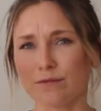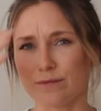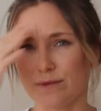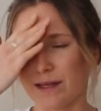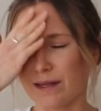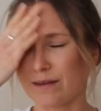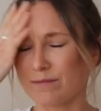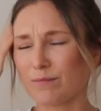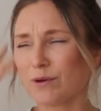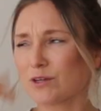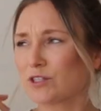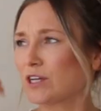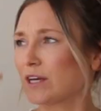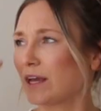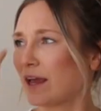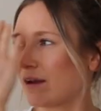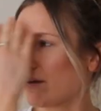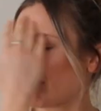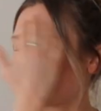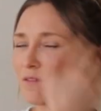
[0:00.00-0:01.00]
and brushing
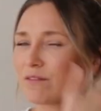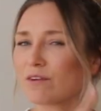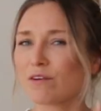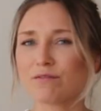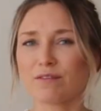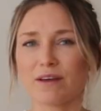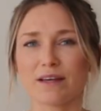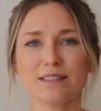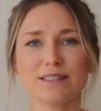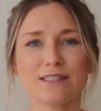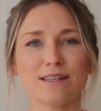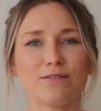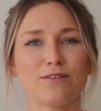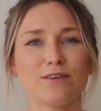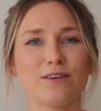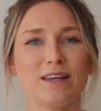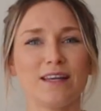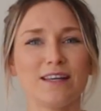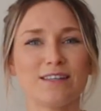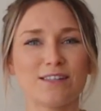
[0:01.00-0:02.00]
hair out of your face if you
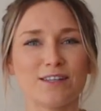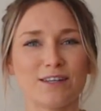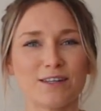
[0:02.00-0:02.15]
need to.